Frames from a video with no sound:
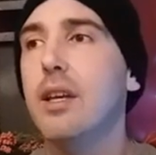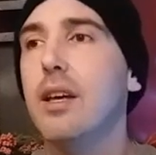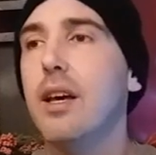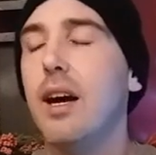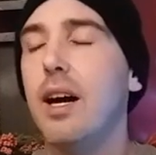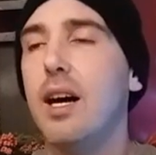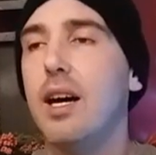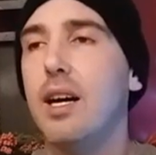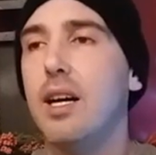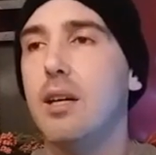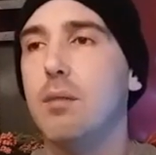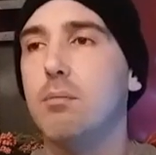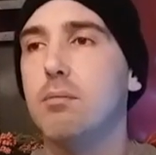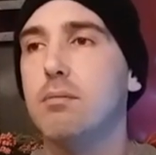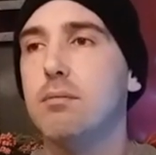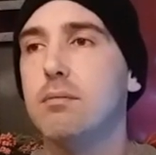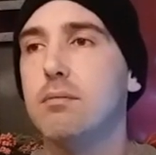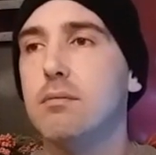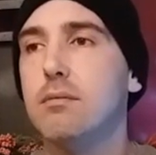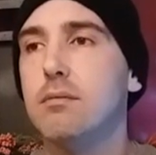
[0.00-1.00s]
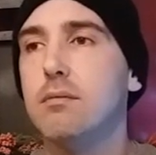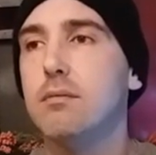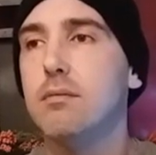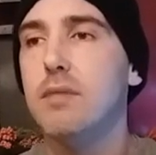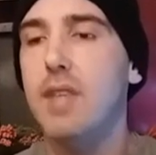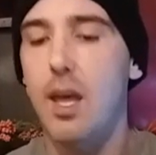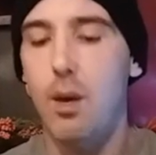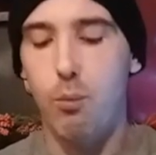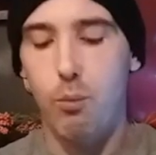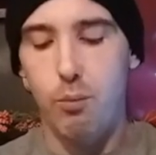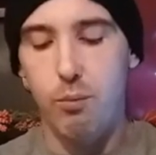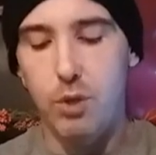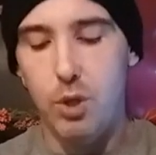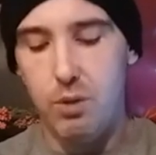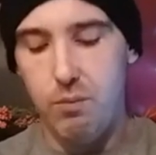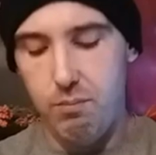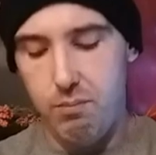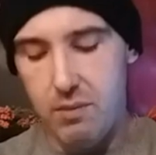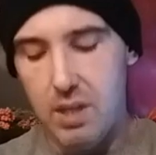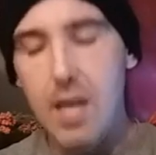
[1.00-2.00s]
um, that you
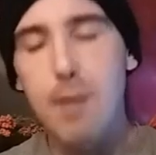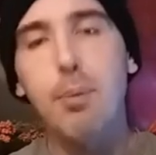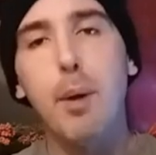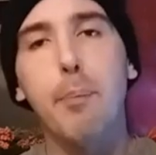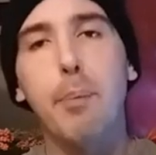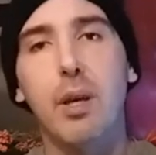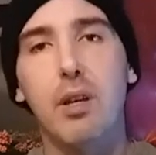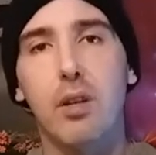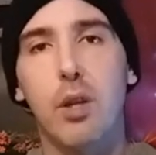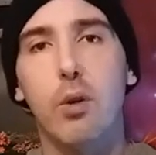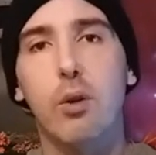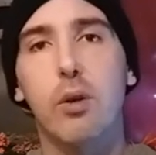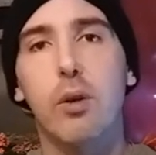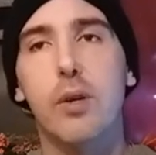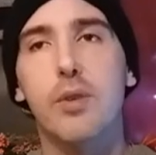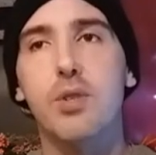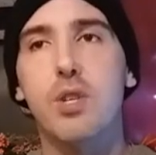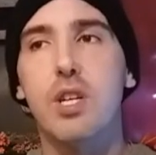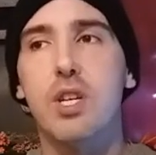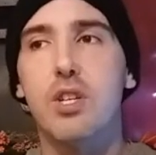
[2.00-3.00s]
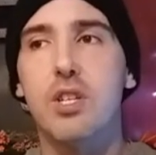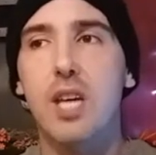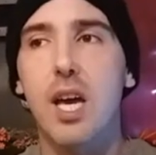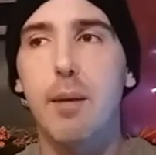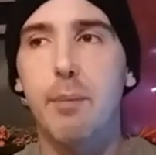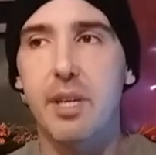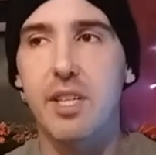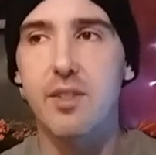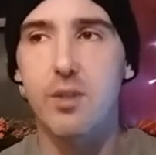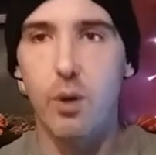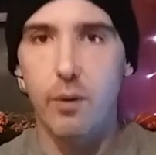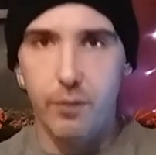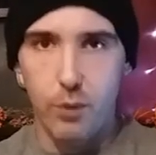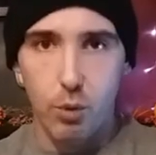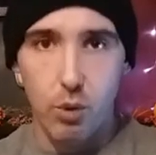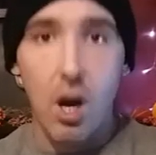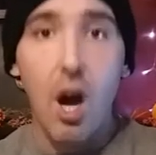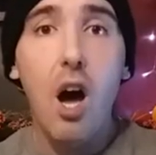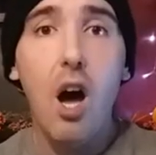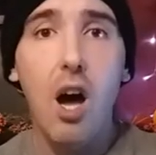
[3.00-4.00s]
keep a pillow close to your tummy so if you
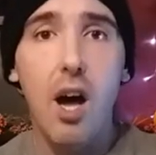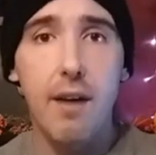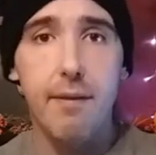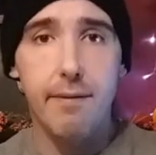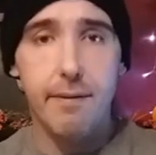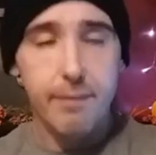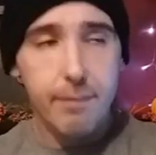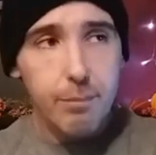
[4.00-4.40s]
cough,